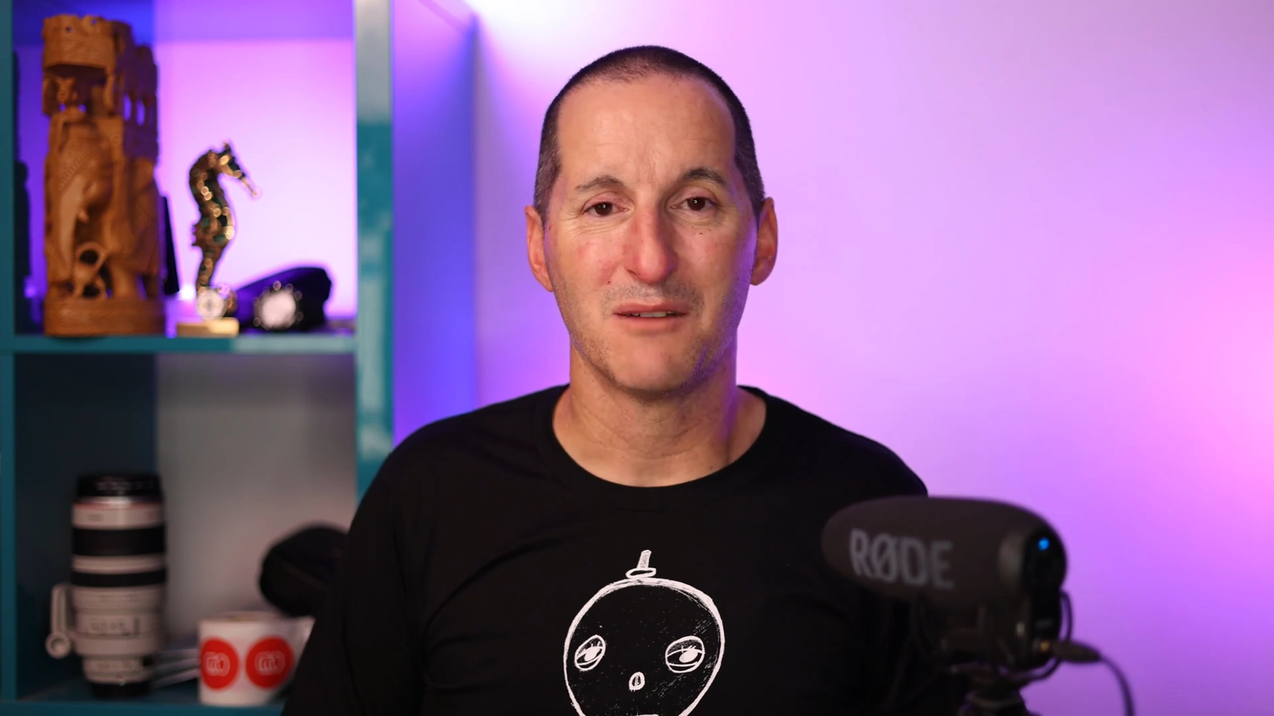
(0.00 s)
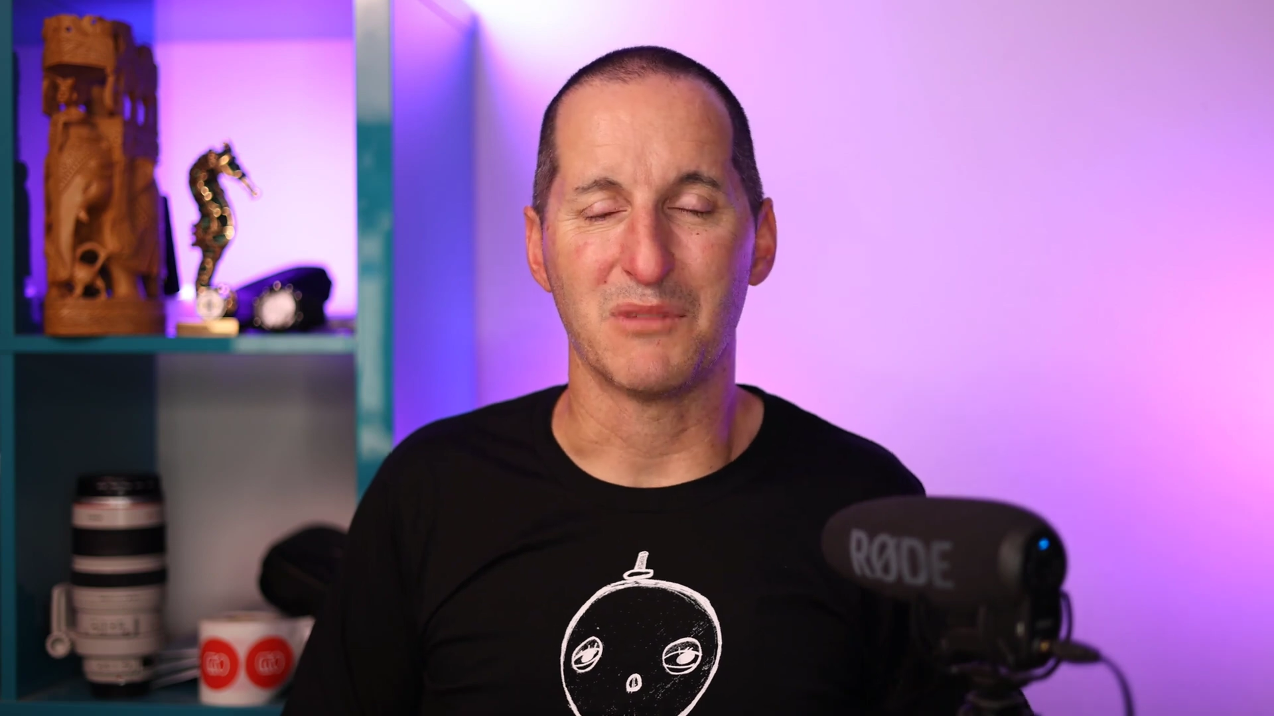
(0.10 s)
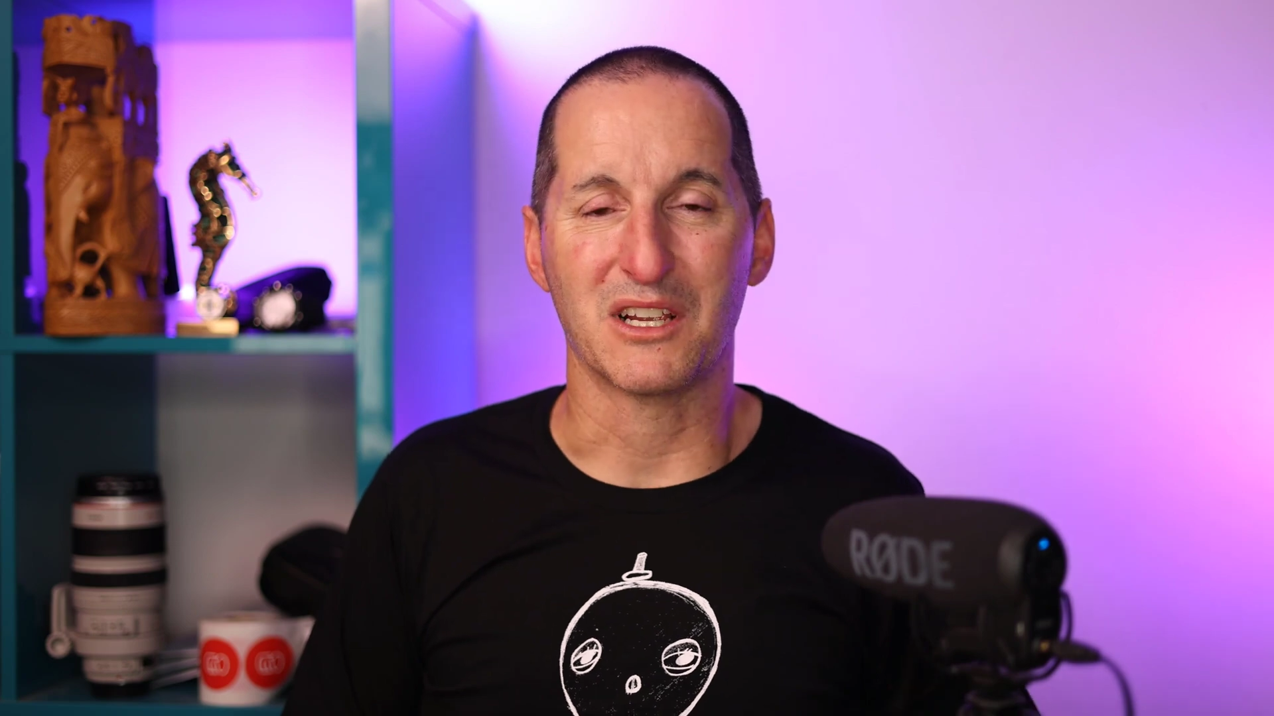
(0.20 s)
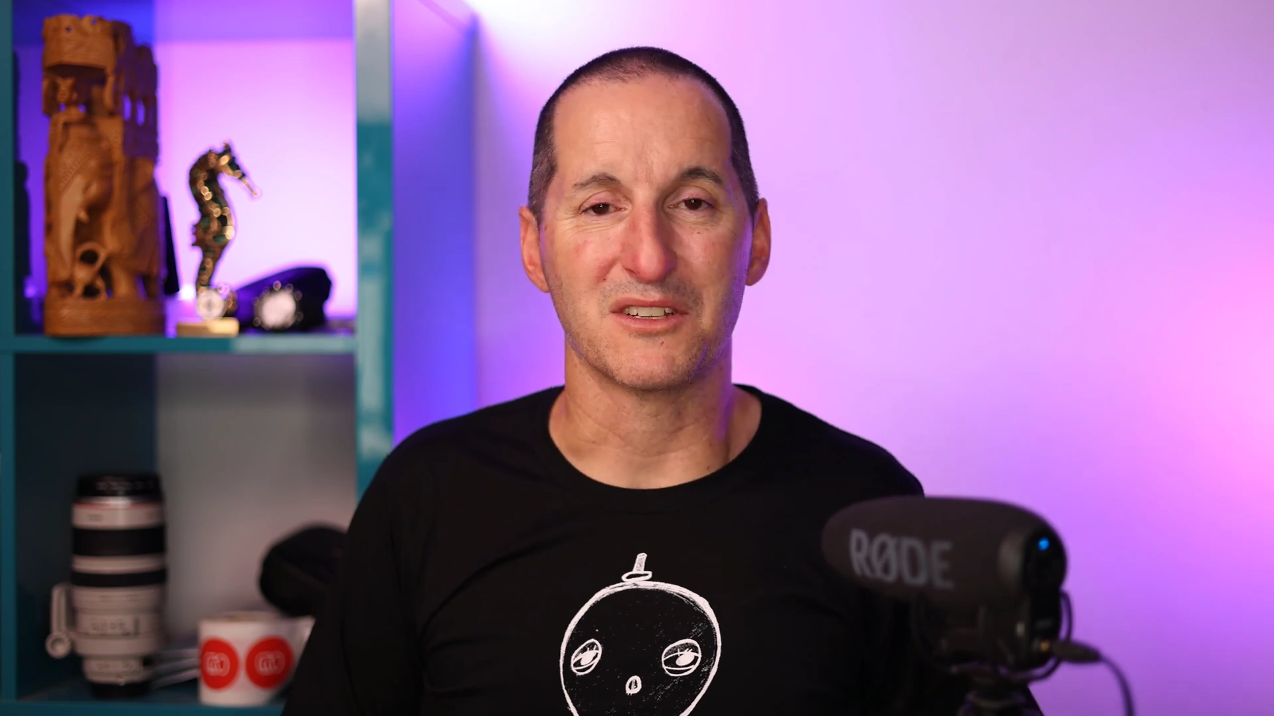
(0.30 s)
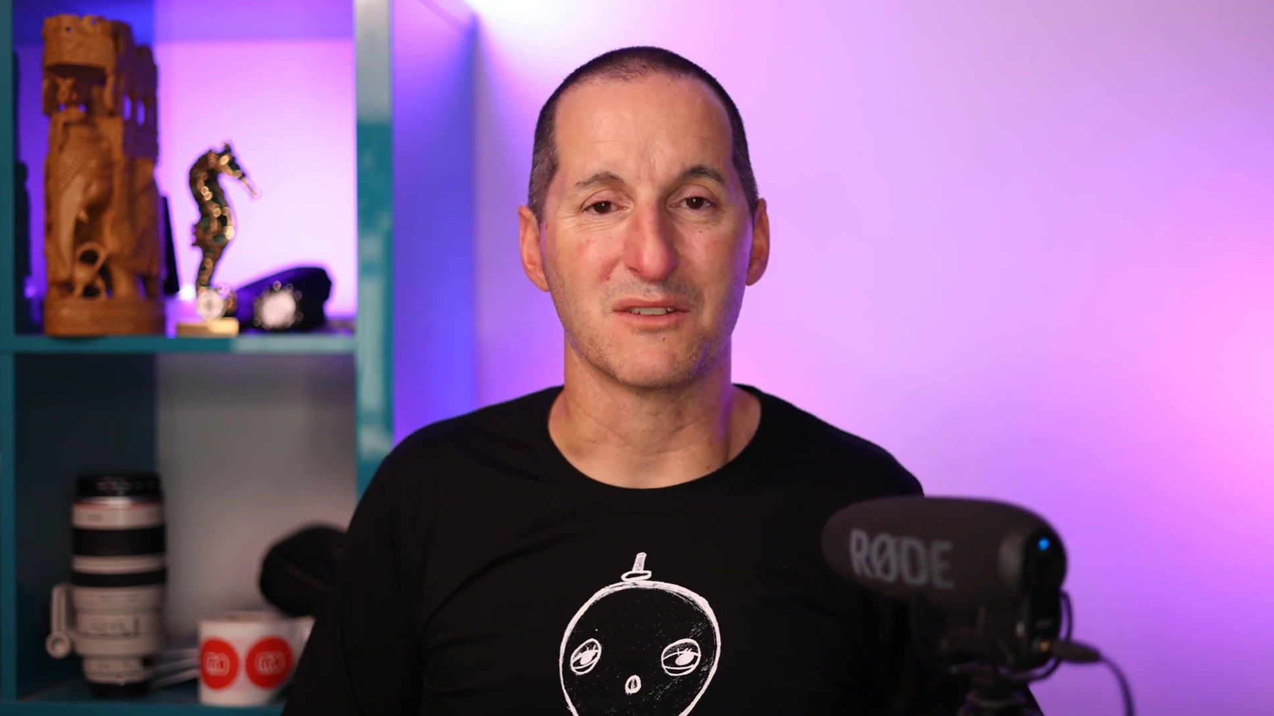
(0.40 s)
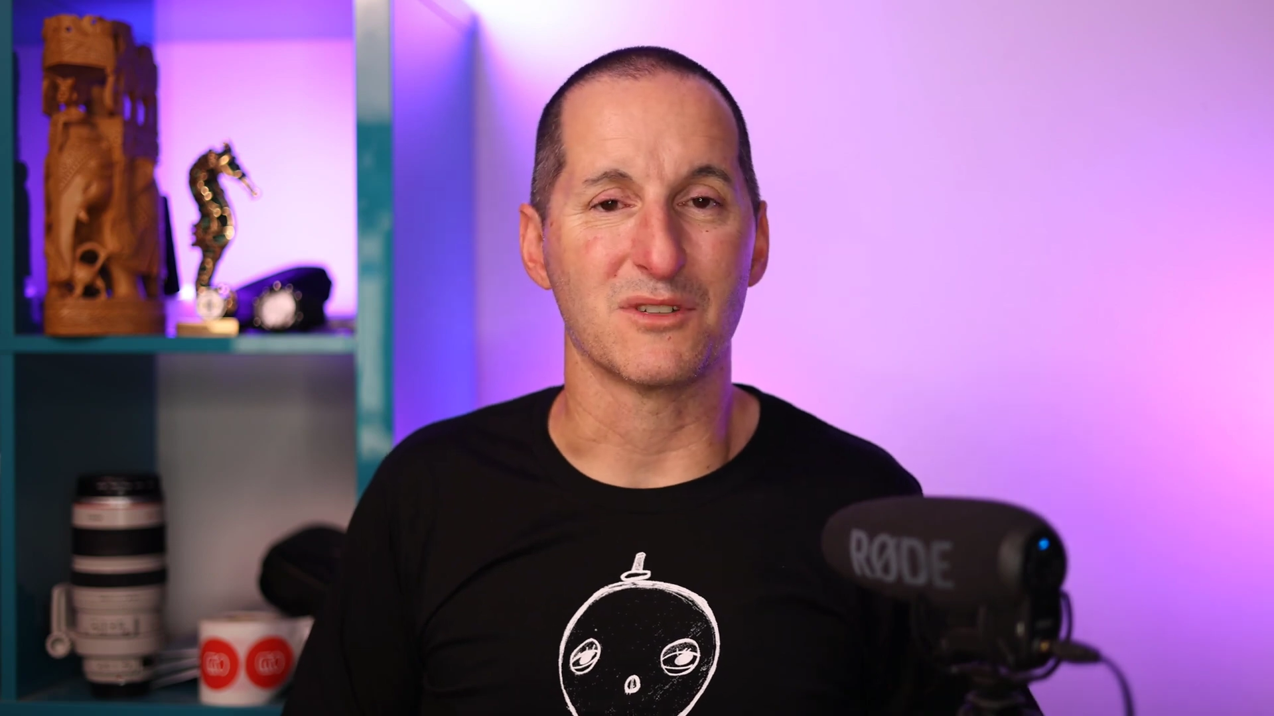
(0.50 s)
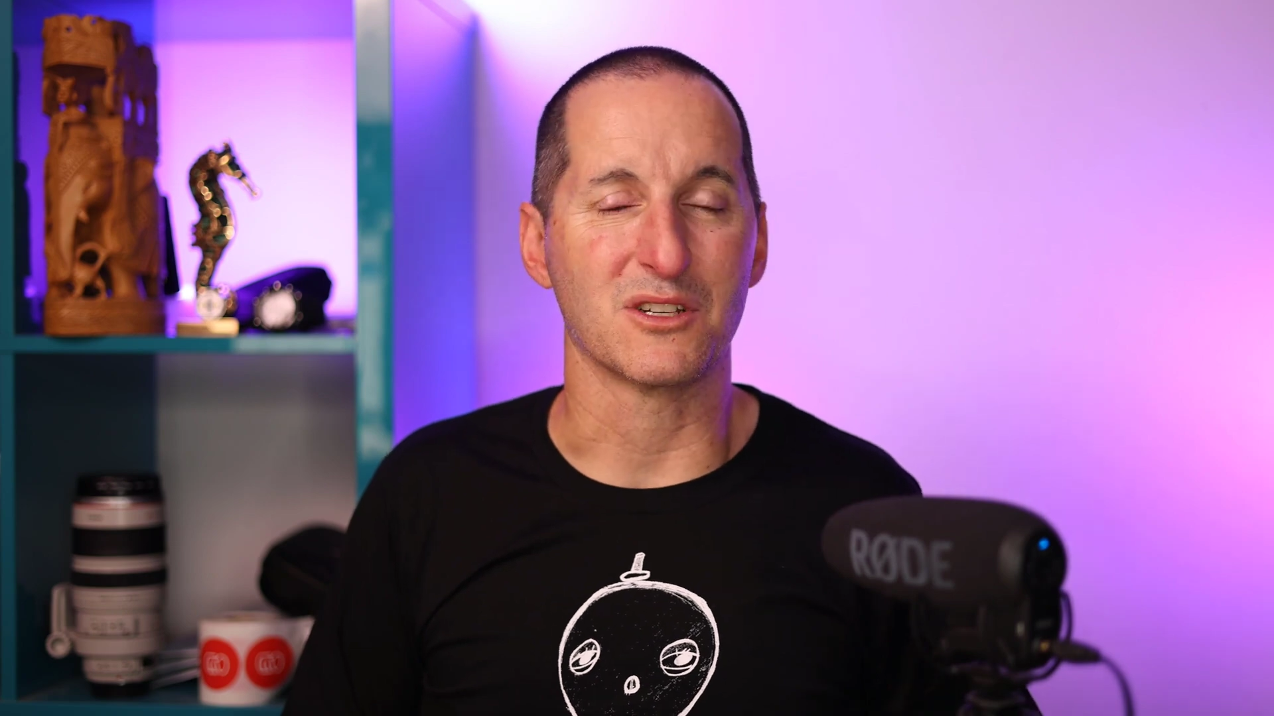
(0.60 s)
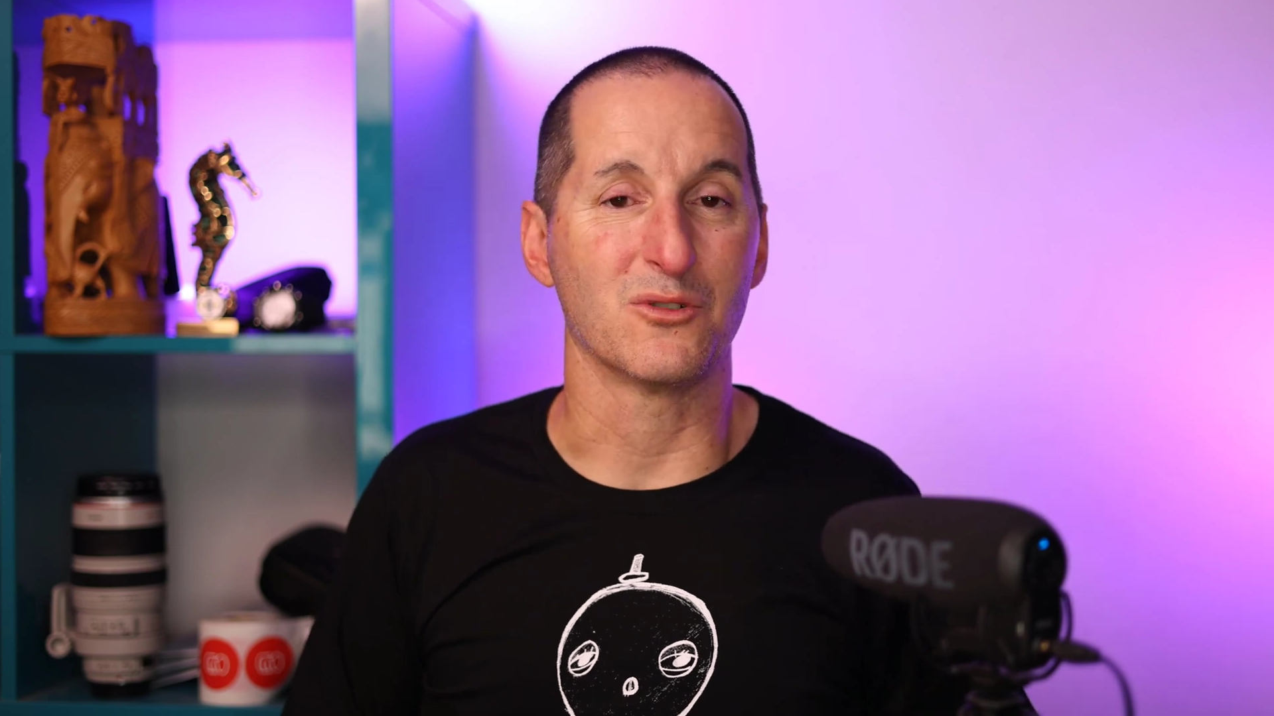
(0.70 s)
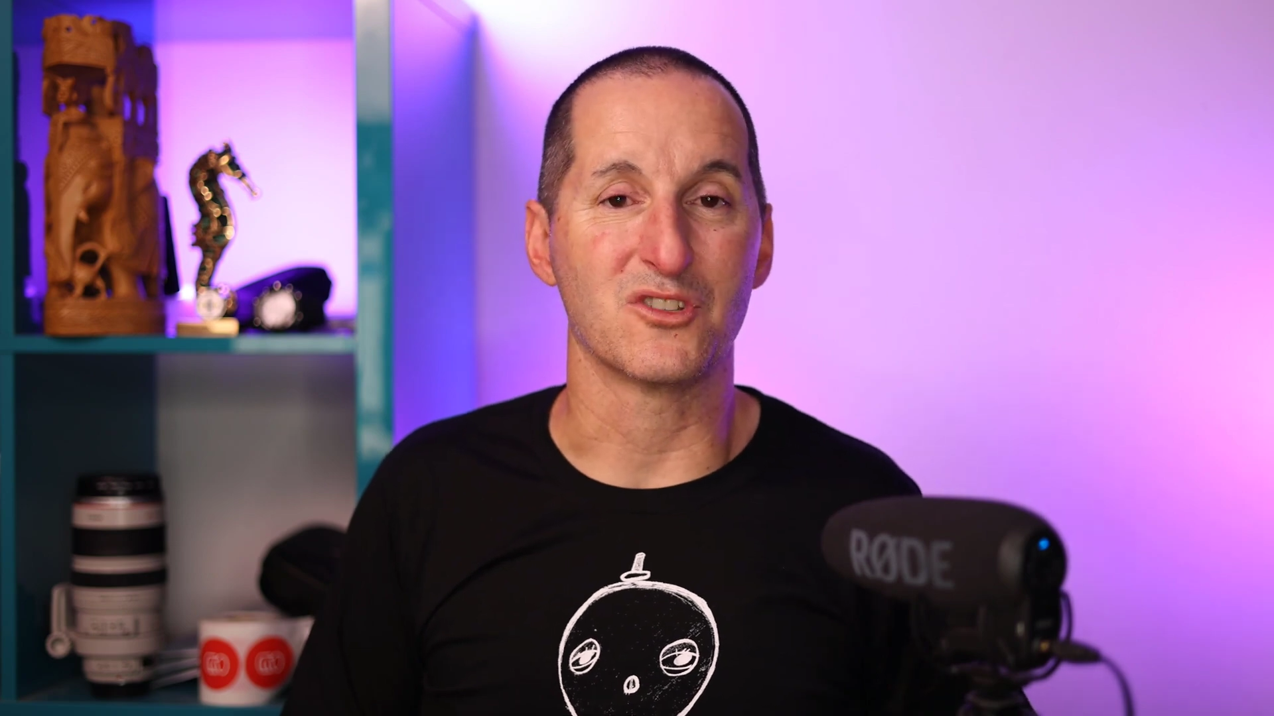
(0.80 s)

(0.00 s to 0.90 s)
because it was a good